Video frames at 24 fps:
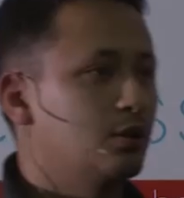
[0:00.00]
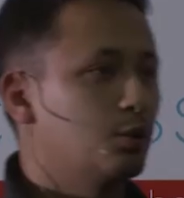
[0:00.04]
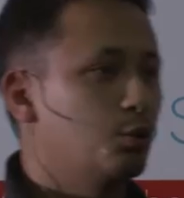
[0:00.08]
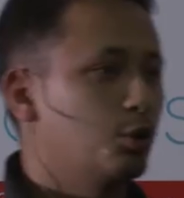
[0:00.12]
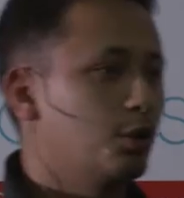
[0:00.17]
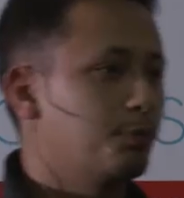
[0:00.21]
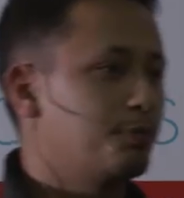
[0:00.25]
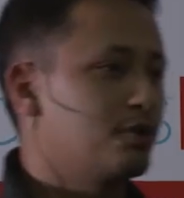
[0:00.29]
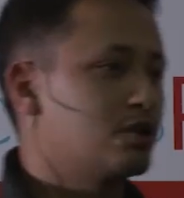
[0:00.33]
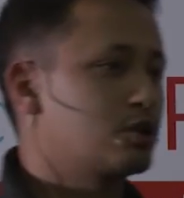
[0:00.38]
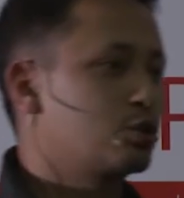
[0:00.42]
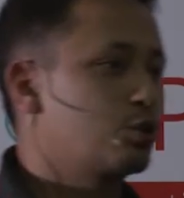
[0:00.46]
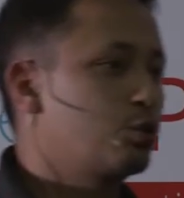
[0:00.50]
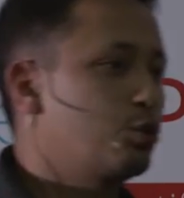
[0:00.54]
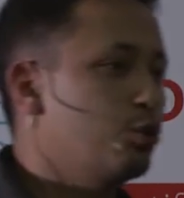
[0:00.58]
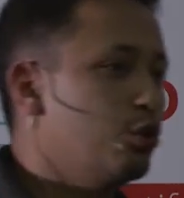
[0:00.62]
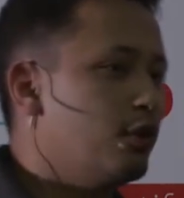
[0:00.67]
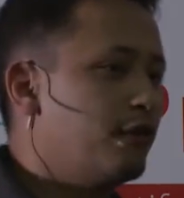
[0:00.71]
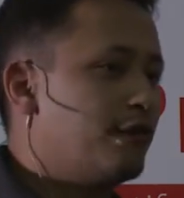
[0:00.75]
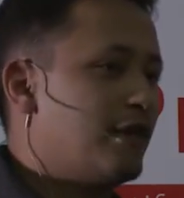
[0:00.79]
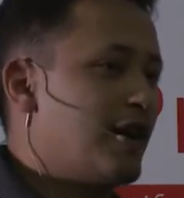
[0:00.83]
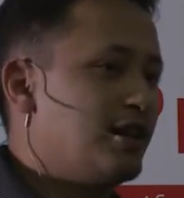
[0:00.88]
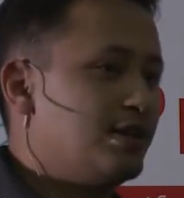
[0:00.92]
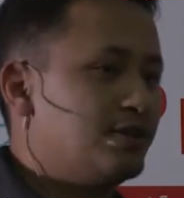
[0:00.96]
the WordPress
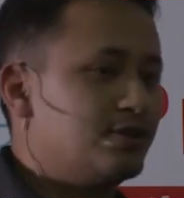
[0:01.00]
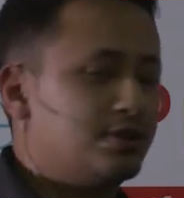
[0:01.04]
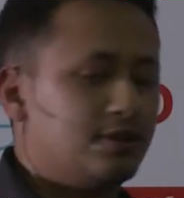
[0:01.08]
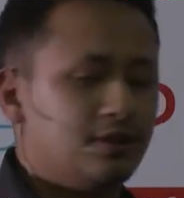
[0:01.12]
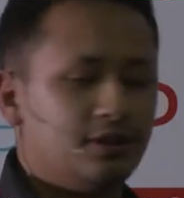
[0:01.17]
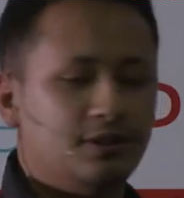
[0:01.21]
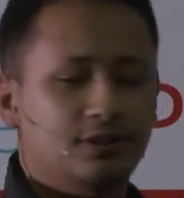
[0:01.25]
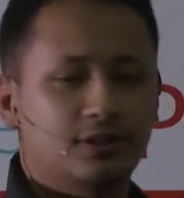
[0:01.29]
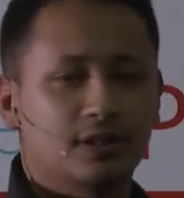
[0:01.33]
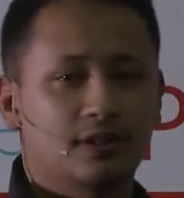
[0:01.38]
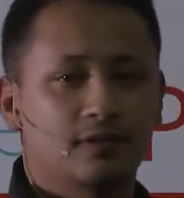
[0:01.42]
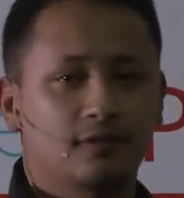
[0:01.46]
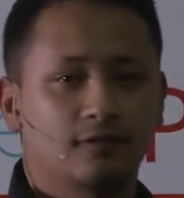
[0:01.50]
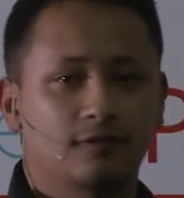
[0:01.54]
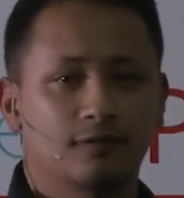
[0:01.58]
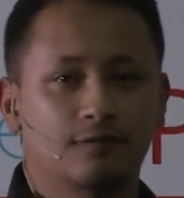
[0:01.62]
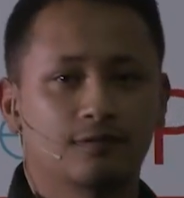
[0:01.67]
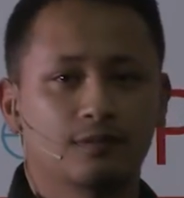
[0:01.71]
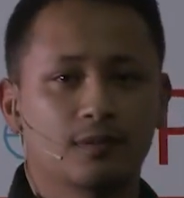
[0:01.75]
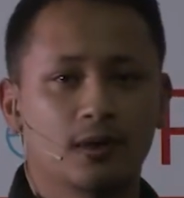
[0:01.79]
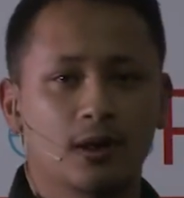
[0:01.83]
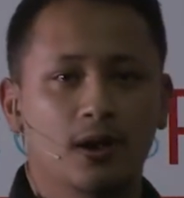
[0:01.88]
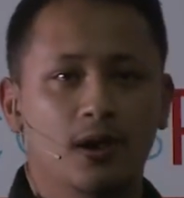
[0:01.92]
core files itself?